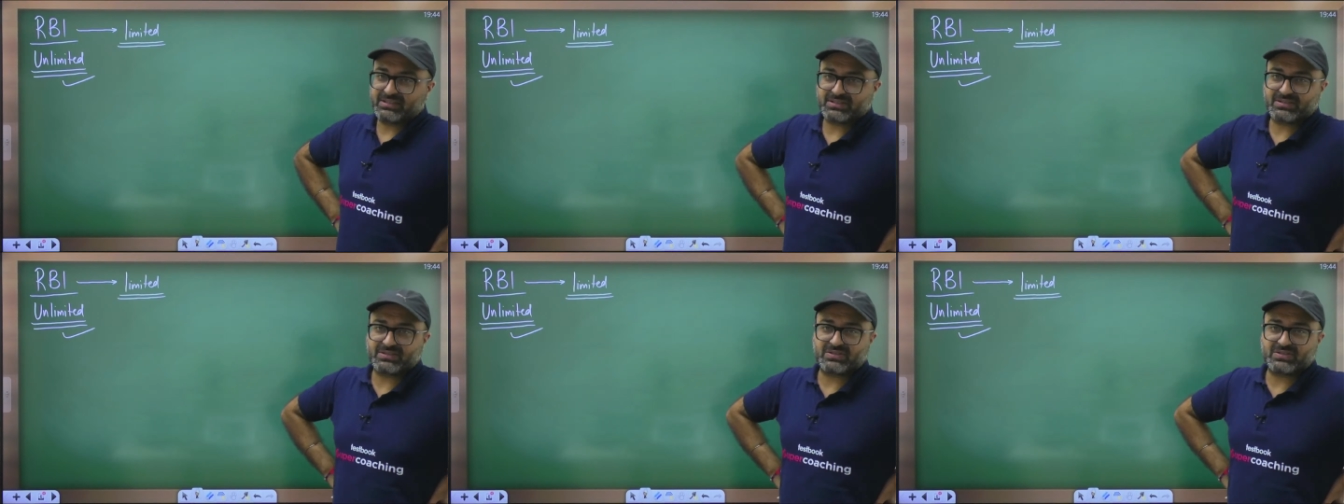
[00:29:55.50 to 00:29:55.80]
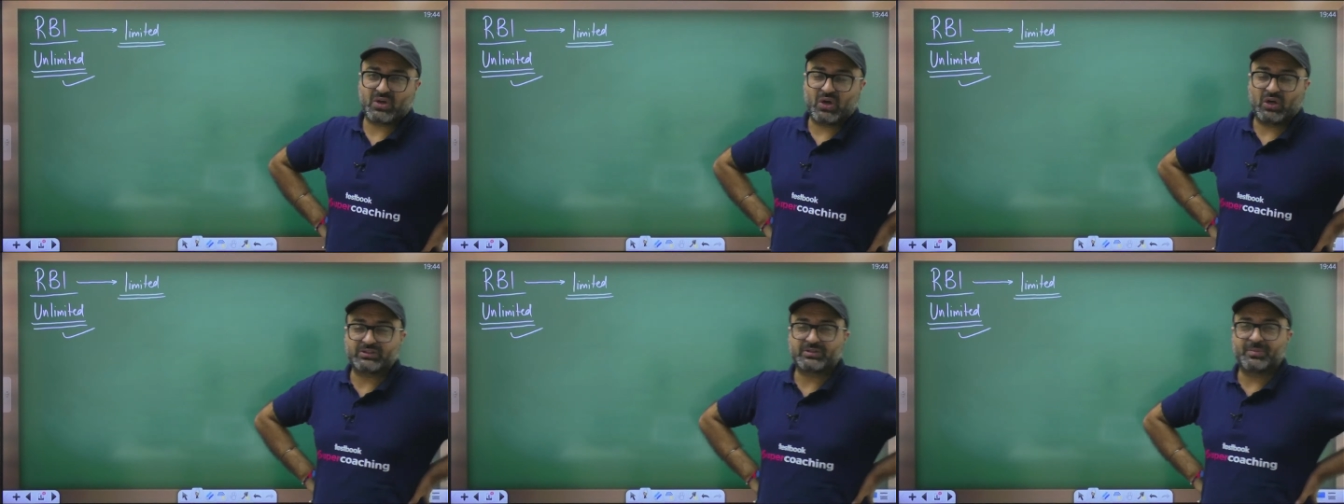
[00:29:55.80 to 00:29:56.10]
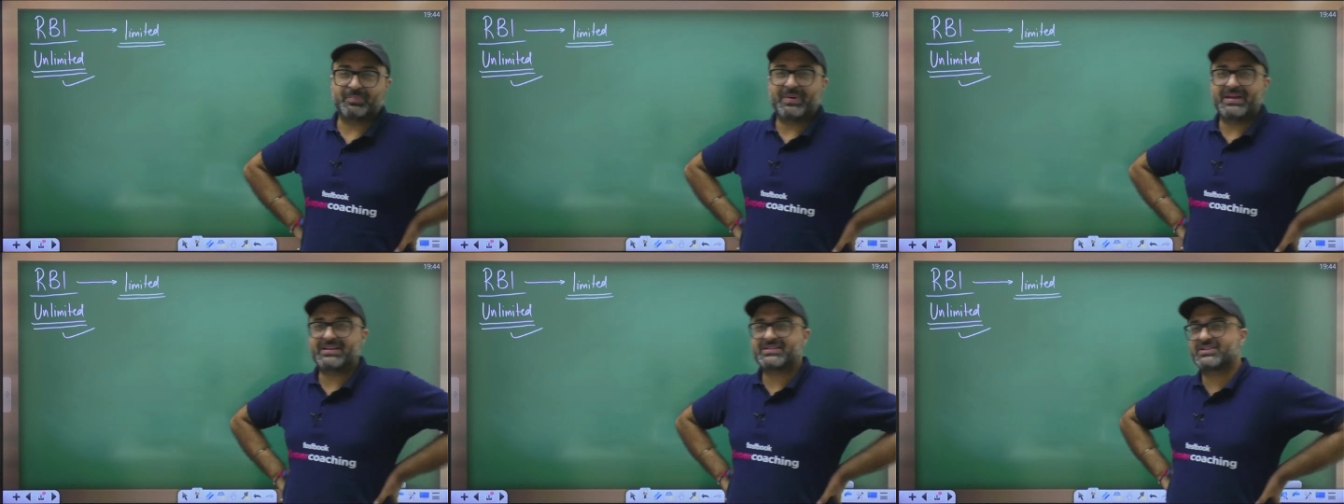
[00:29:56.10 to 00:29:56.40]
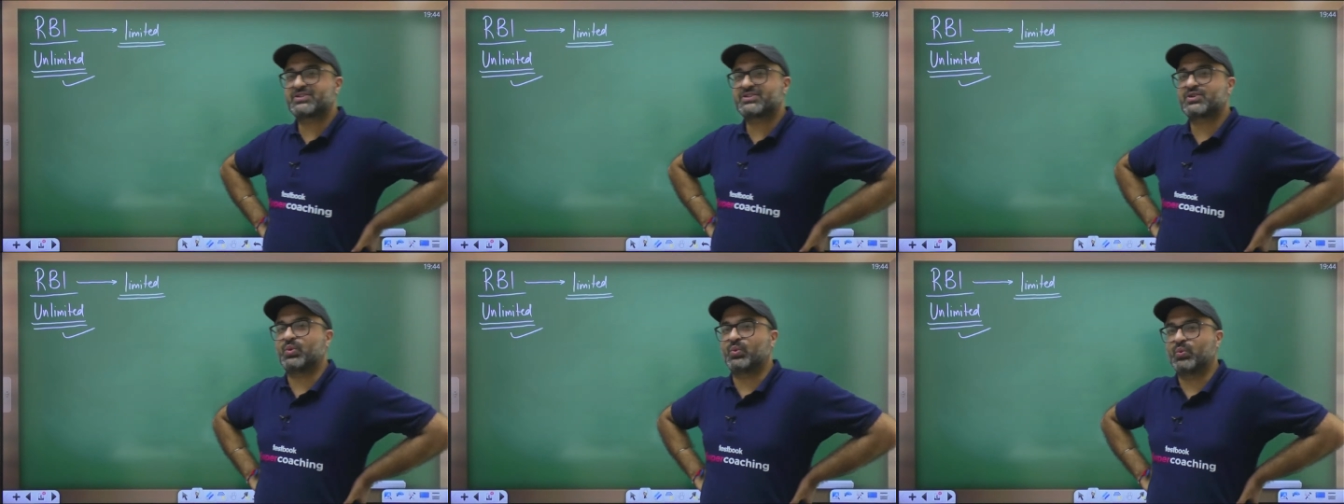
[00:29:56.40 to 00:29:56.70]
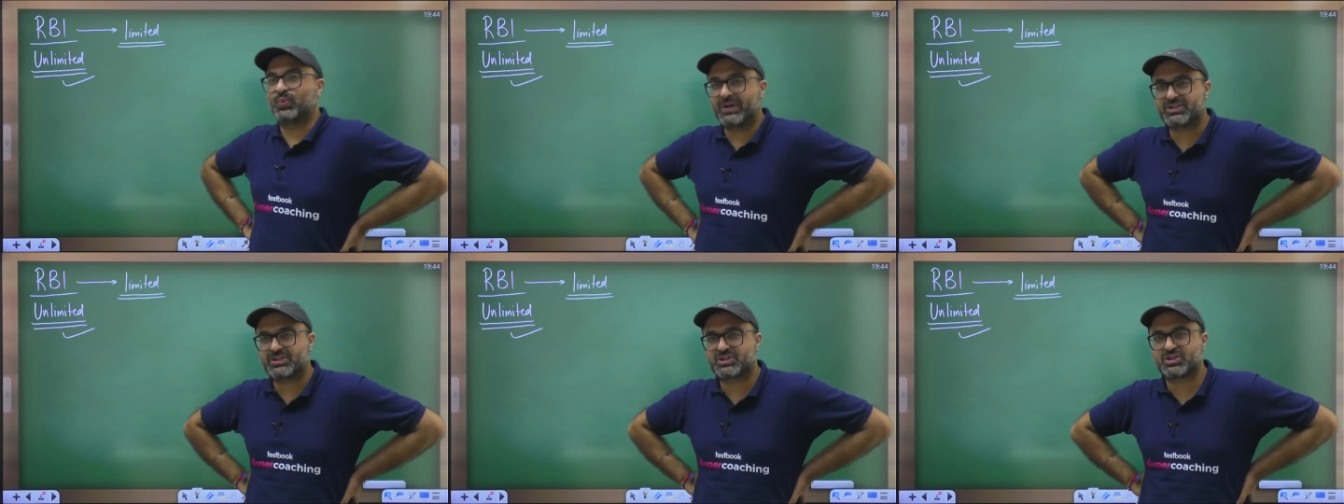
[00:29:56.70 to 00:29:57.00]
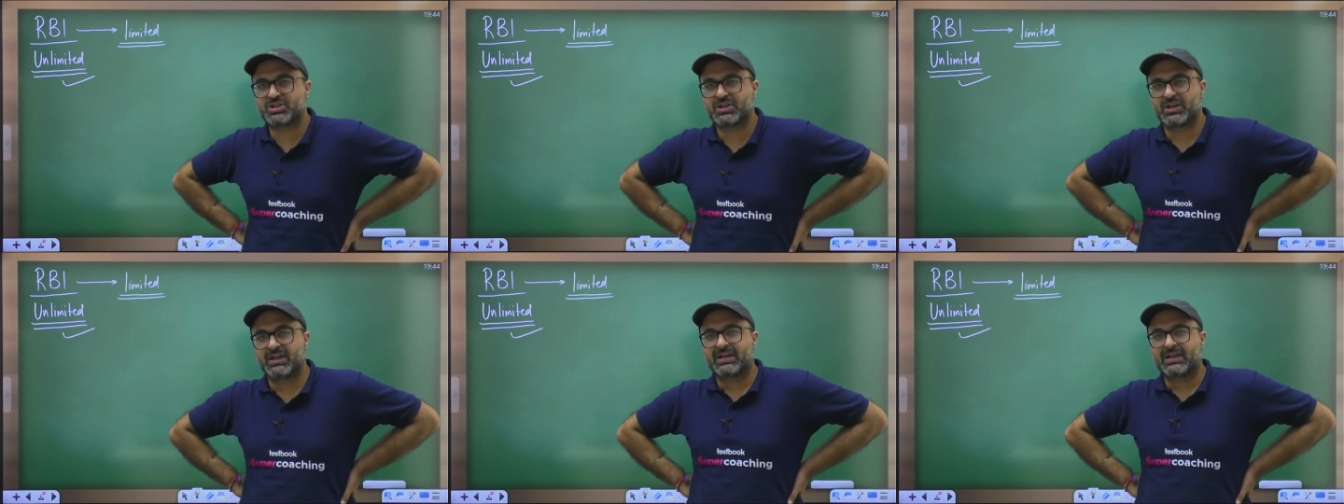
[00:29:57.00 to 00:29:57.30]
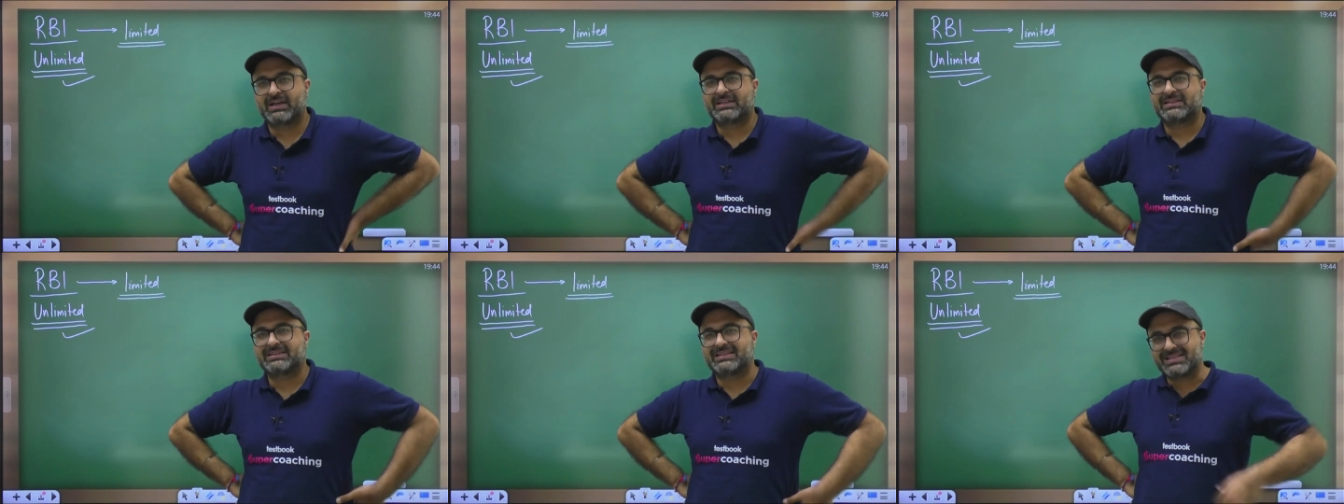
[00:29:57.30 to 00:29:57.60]
on the basis of which
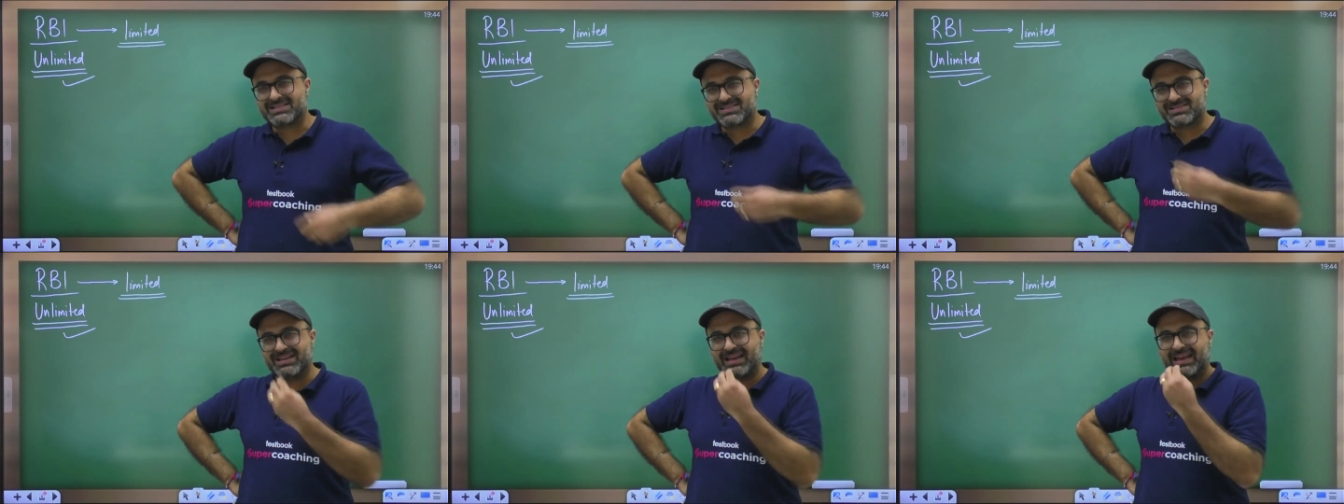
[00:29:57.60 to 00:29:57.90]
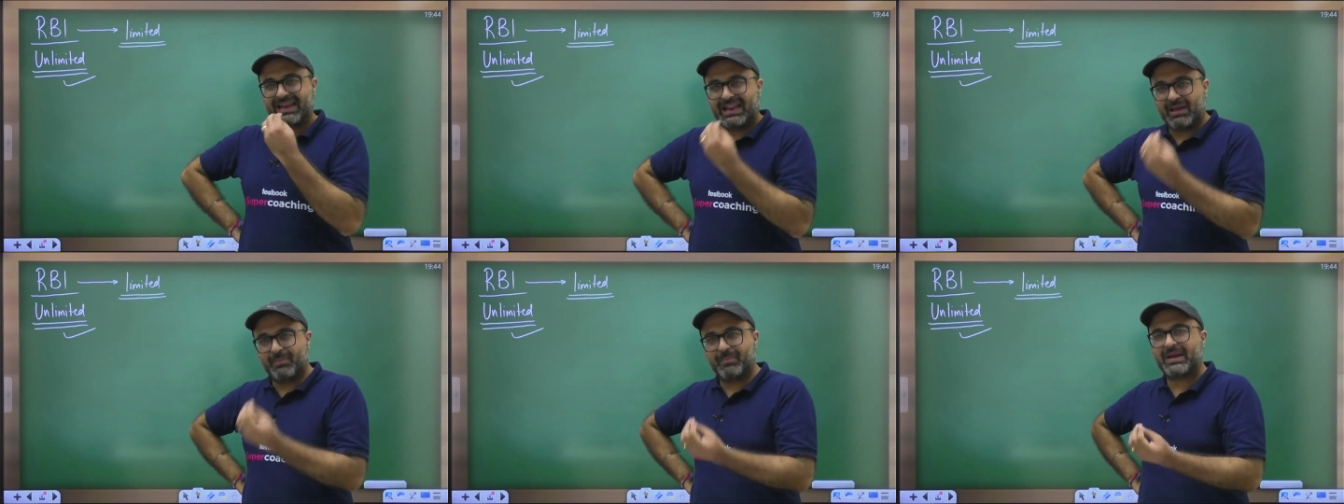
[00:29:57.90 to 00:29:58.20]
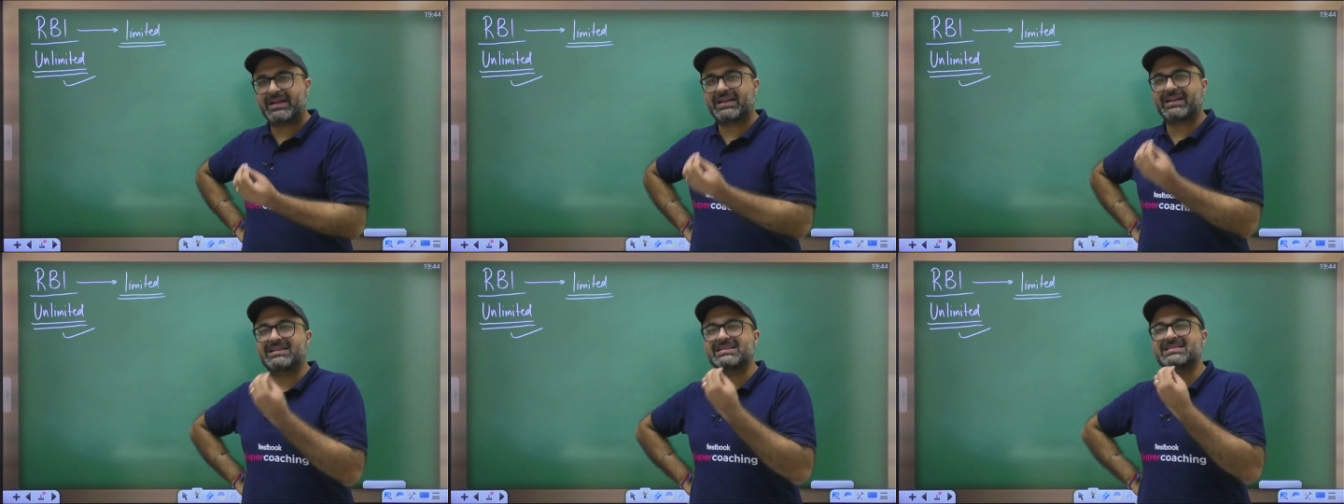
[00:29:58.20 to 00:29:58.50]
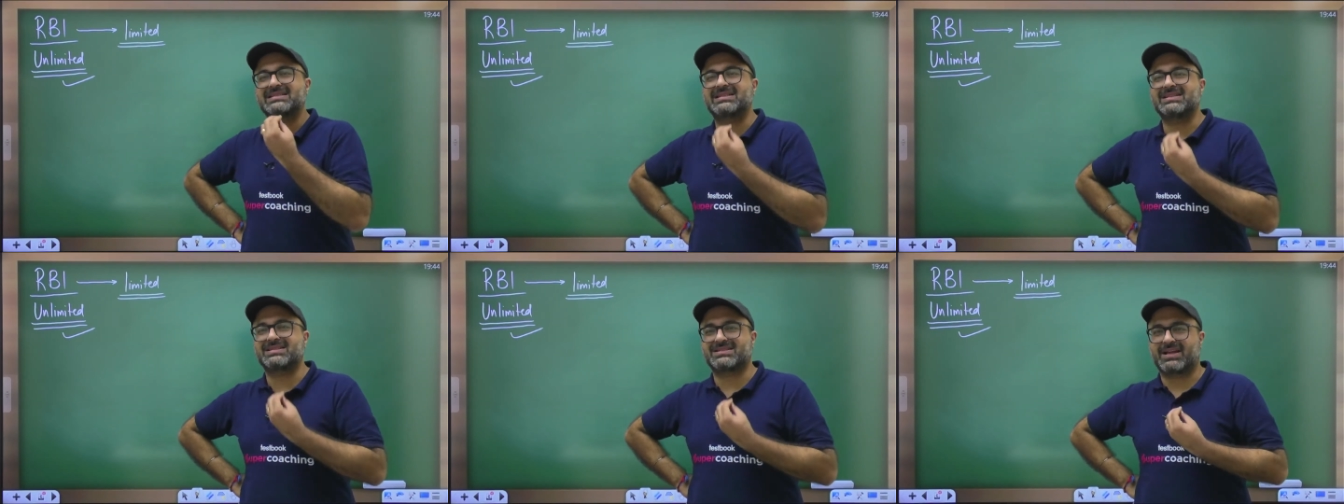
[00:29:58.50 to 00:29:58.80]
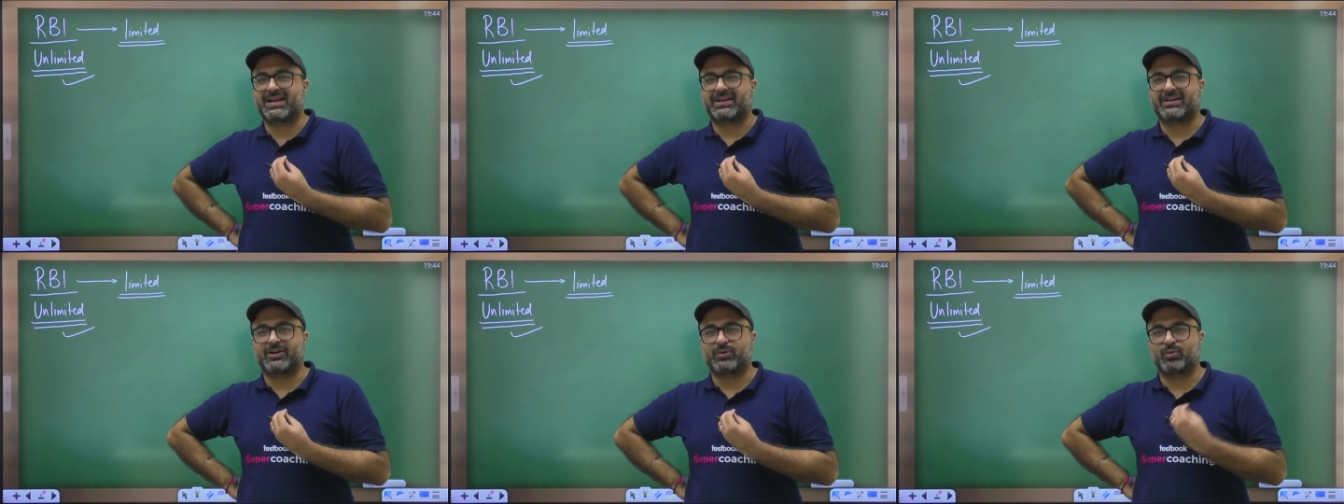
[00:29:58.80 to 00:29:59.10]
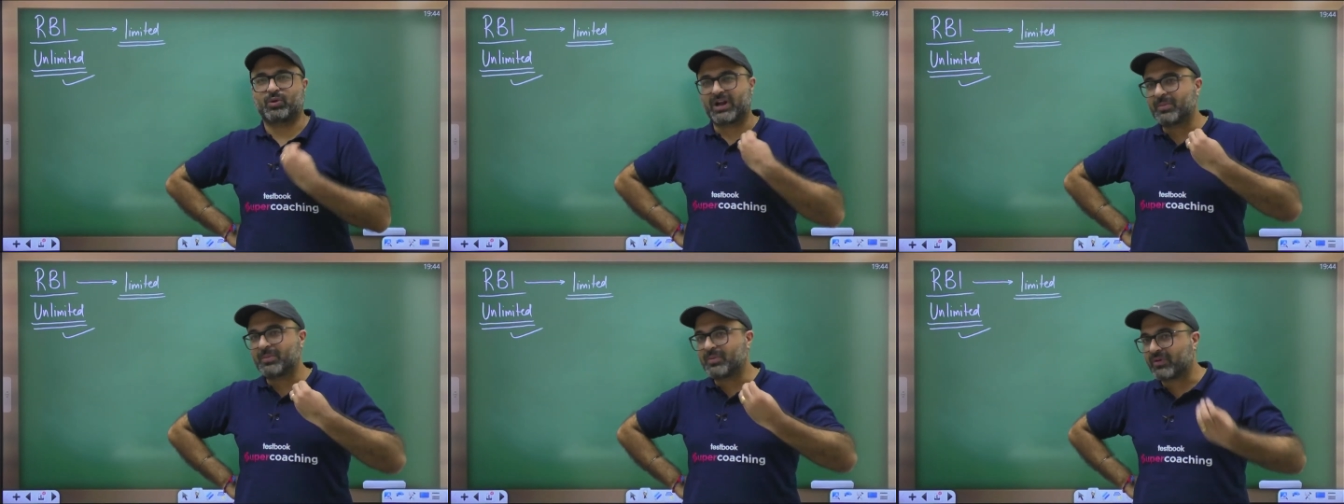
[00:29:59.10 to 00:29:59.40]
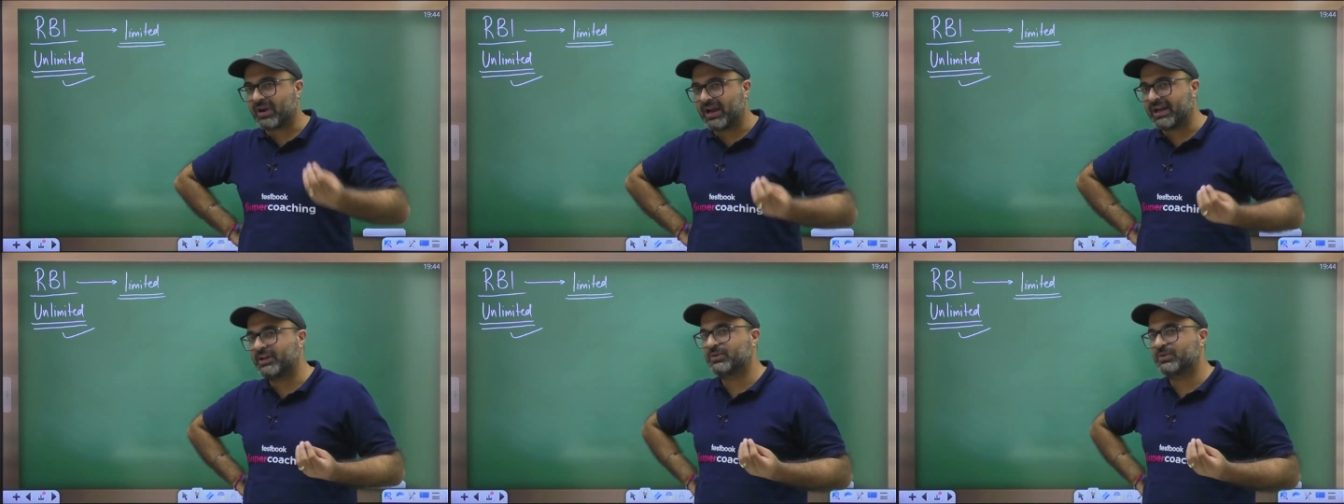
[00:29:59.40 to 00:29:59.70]
this limit is decided? What I'm trying to
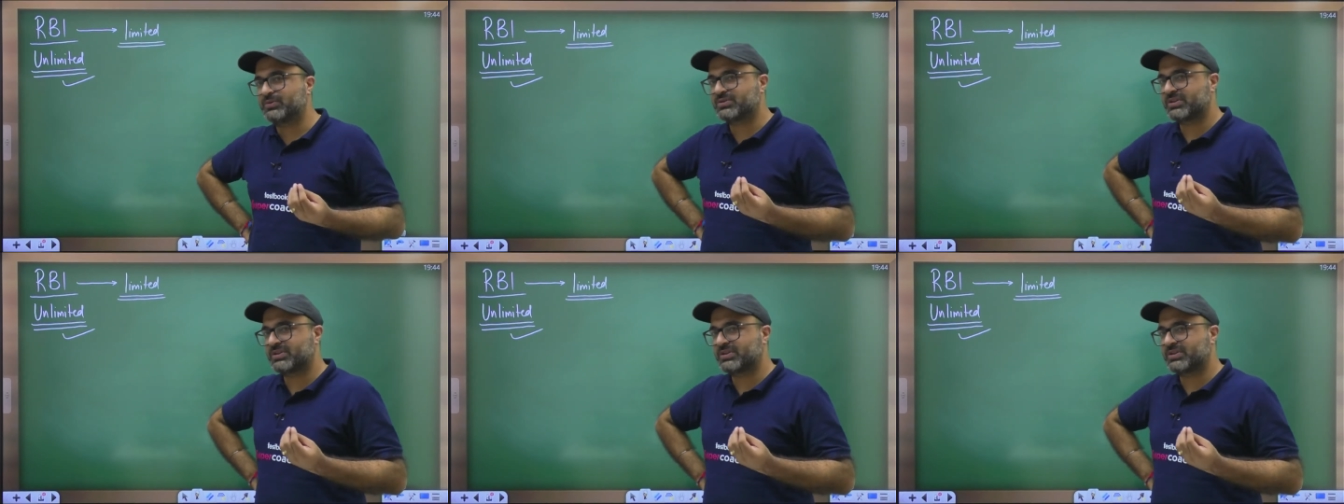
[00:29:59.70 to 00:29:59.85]
say,